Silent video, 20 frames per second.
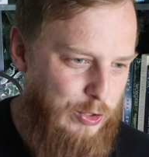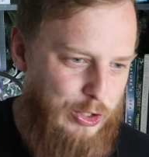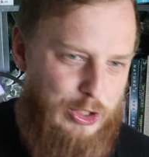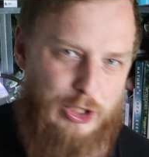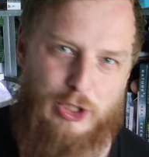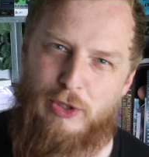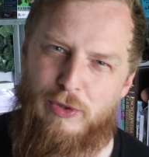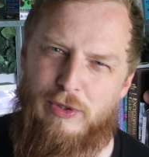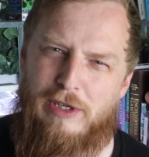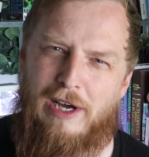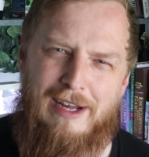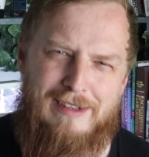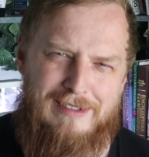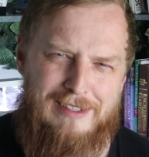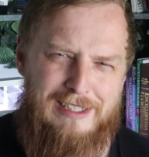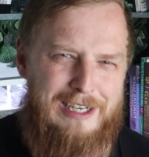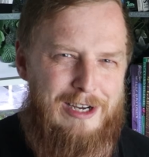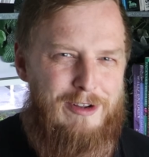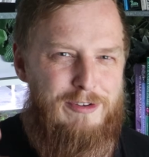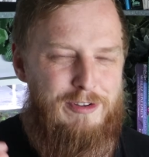that you guys
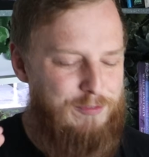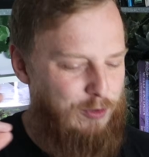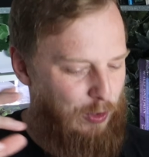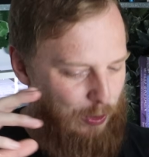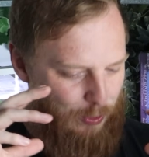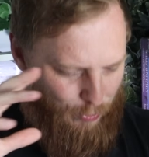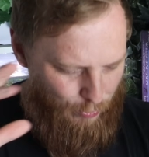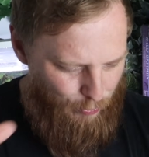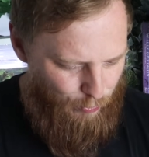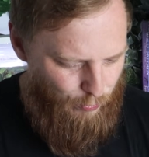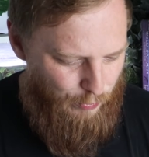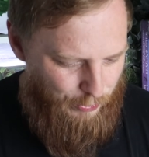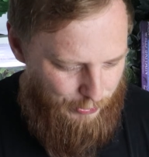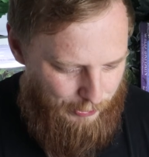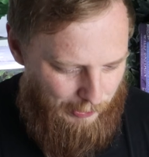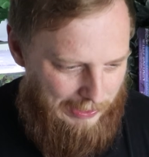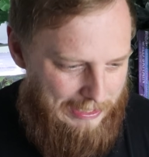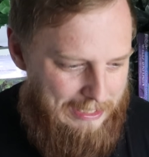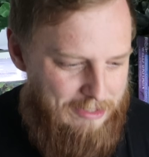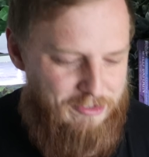and girls have got all the
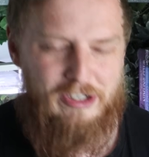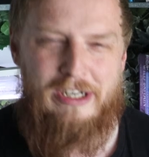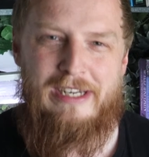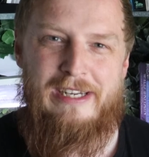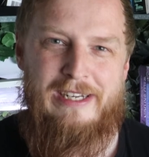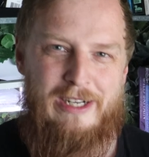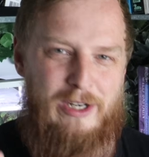knowledge,